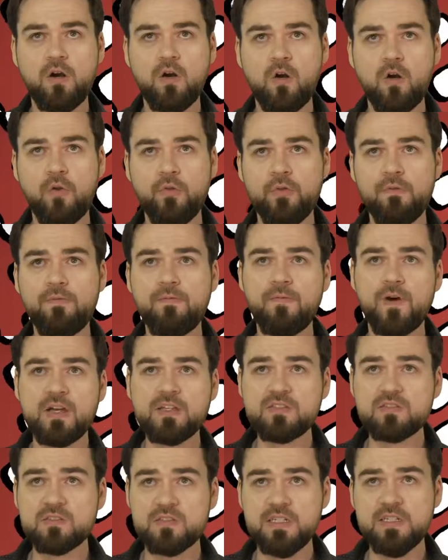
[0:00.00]
all the
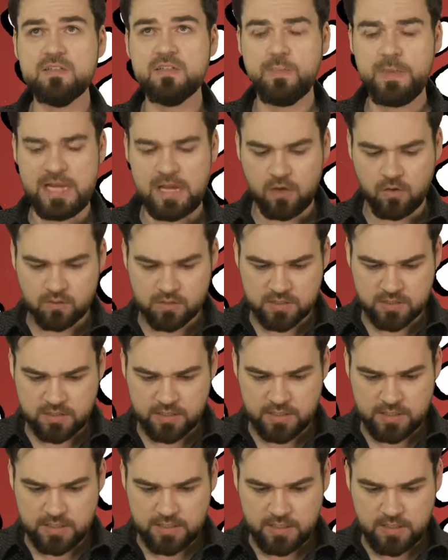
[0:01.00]
fuss is about.
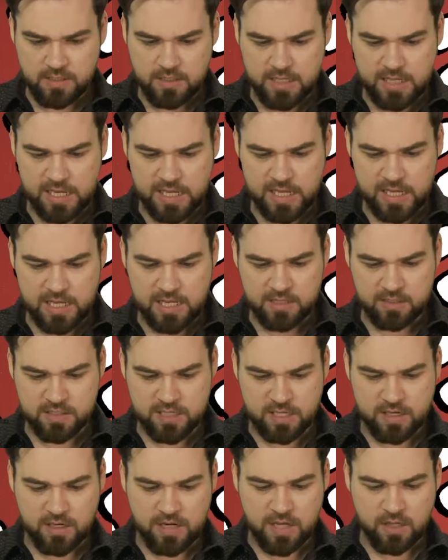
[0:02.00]
And
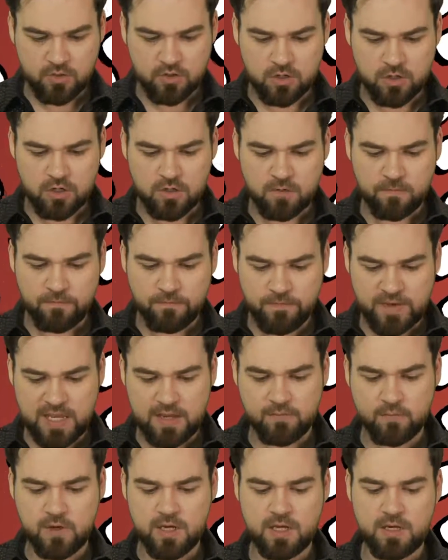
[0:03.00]
another
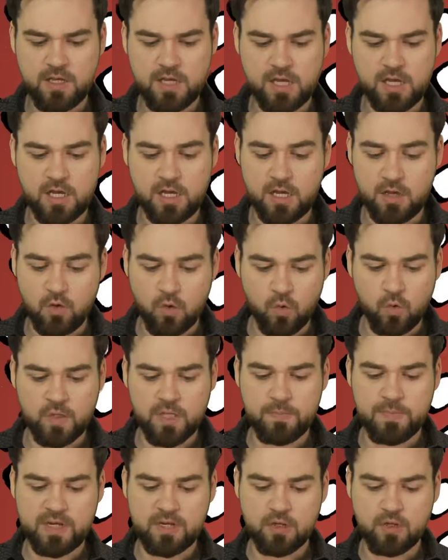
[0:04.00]
favorite, an
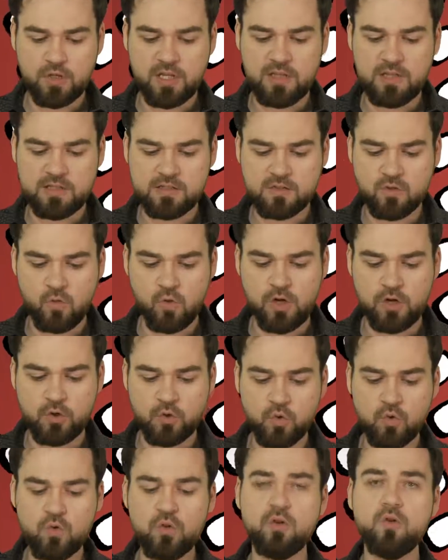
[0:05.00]
oldie but a goodie that's on
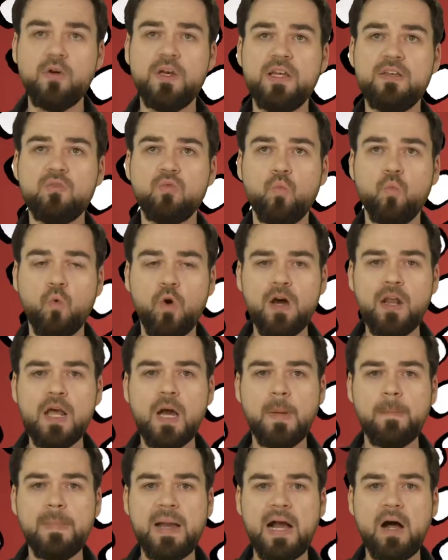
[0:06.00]
Hulu is What
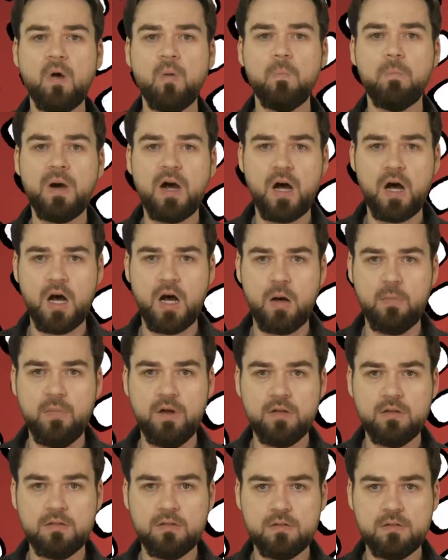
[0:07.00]
About Bob?
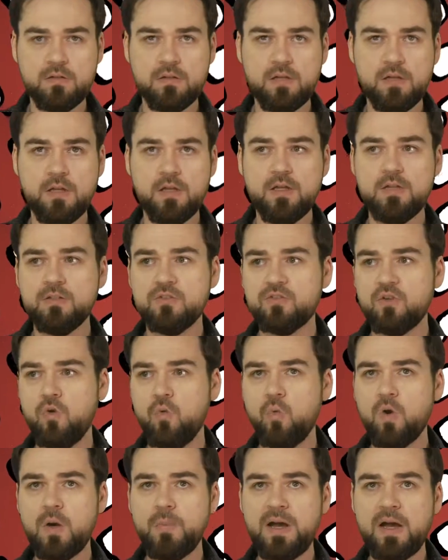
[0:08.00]
So
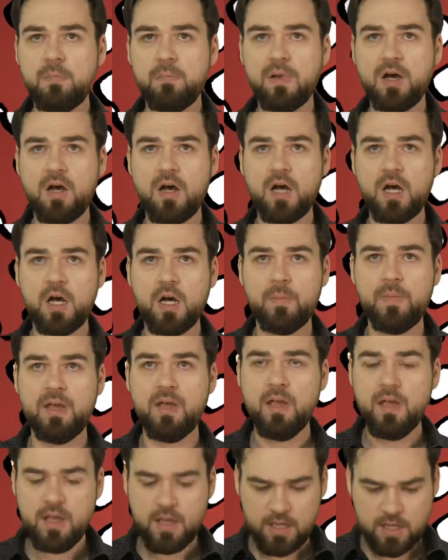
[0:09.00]
What About Bob?
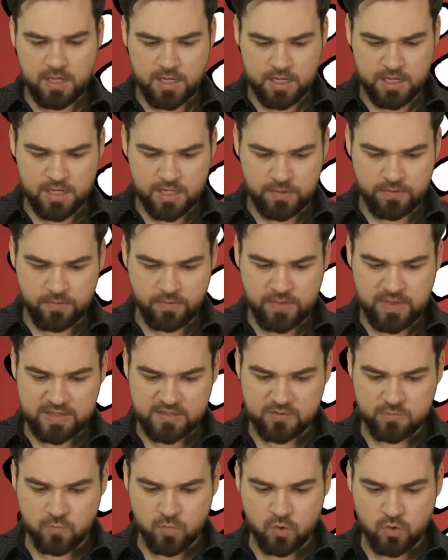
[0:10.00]

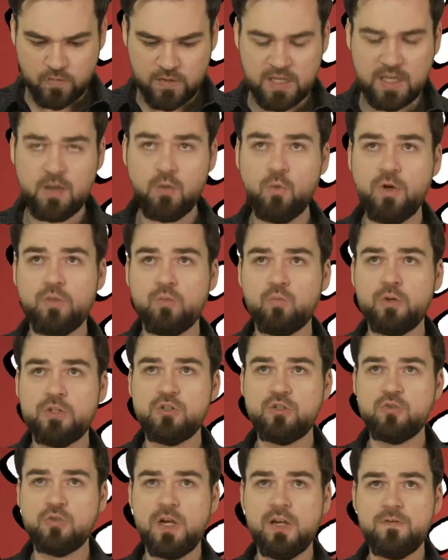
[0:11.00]
This movie with
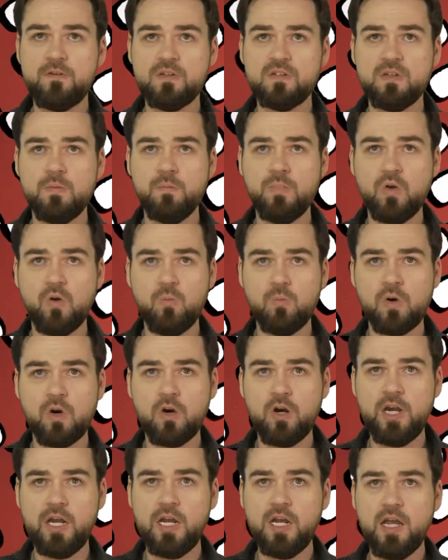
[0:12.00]
Richard Dreyfuss and Bill
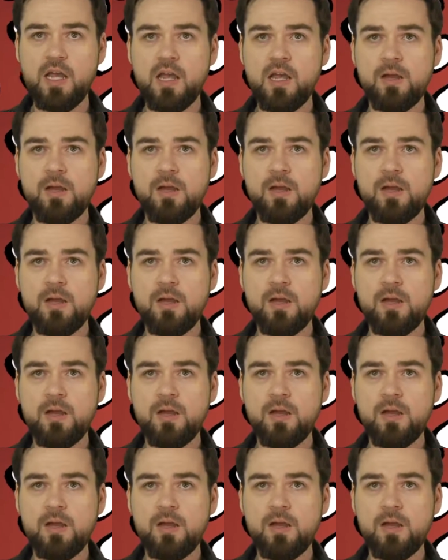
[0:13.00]
Murray,